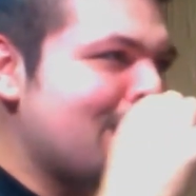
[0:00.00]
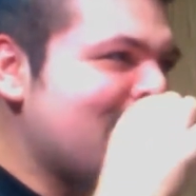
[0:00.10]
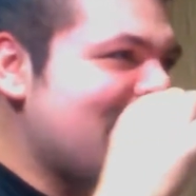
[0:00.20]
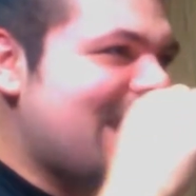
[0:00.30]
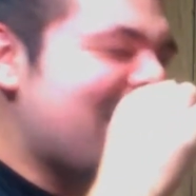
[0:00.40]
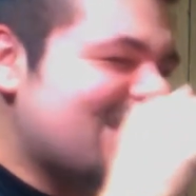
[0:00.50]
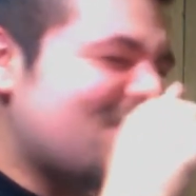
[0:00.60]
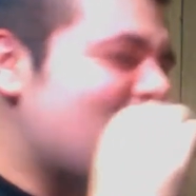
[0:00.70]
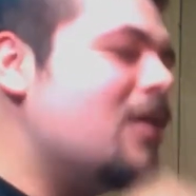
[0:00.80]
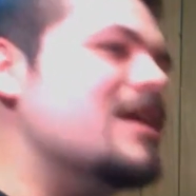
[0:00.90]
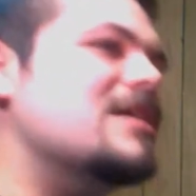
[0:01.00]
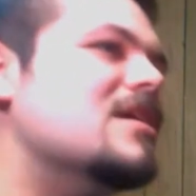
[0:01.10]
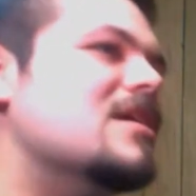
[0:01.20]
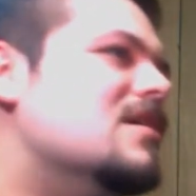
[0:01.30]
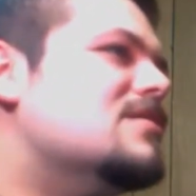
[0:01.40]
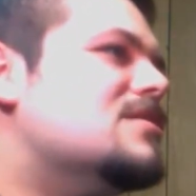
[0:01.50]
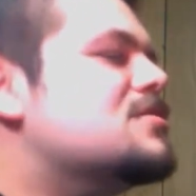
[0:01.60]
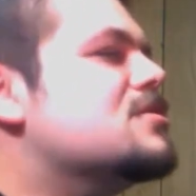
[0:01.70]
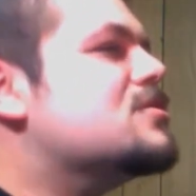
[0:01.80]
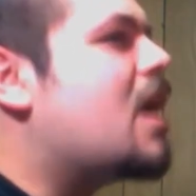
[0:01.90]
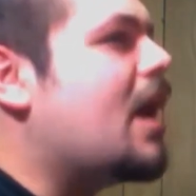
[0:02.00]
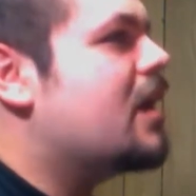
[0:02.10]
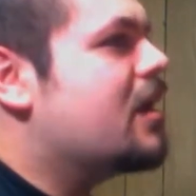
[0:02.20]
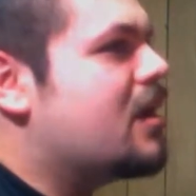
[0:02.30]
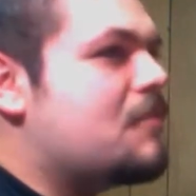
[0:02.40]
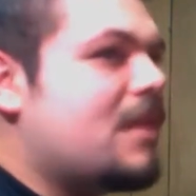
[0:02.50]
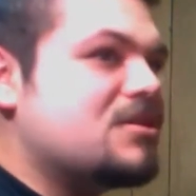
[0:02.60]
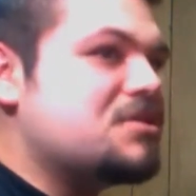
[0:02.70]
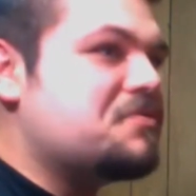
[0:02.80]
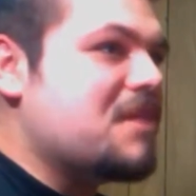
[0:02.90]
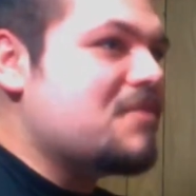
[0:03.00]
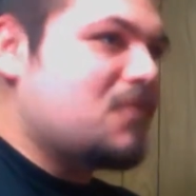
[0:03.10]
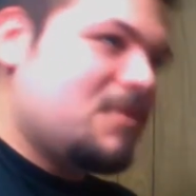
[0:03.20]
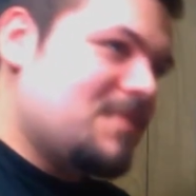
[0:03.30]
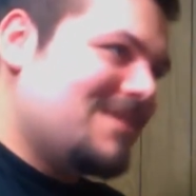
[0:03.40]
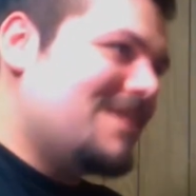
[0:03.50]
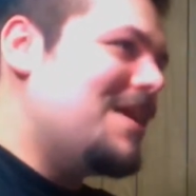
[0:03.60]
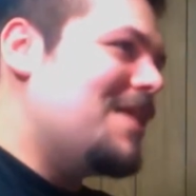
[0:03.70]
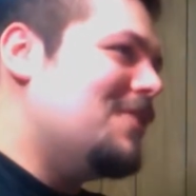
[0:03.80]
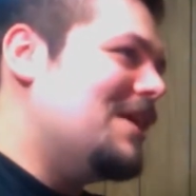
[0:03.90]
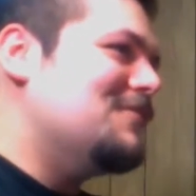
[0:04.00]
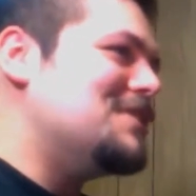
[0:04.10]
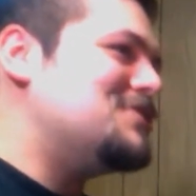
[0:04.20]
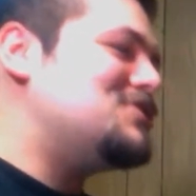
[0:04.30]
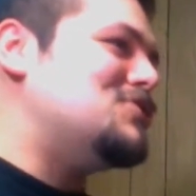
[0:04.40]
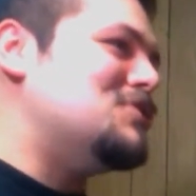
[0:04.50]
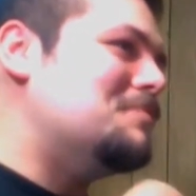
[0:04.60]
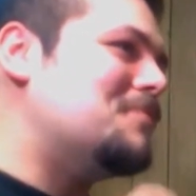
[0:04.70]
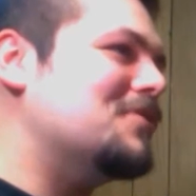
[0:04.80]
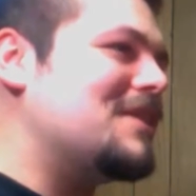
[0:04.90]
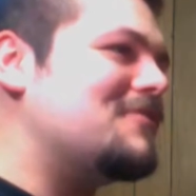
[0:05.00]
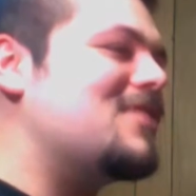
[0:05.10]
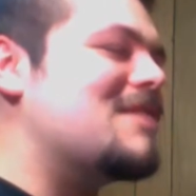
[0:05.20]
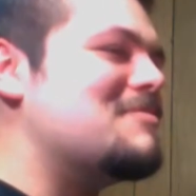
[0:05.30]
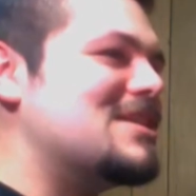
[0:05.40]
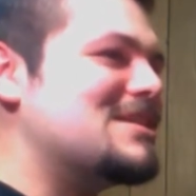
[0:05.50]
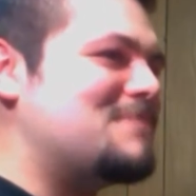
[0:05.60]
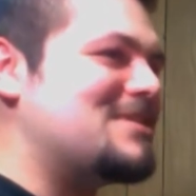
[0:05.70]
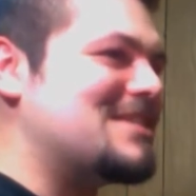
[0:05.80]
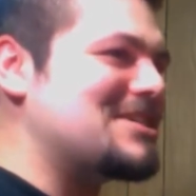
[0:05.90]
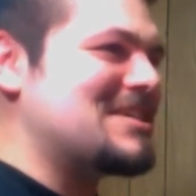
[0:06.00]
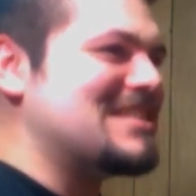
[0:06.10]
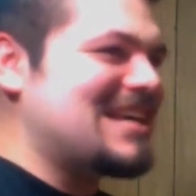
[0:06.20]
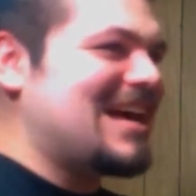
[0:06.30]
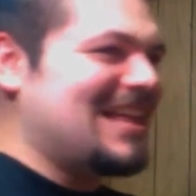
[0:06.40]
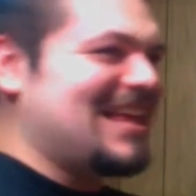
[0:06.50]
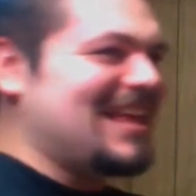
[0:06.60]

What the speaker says: Yeah, and they're all like, this is not about defaming women, and they all have like super like feminist positions on it.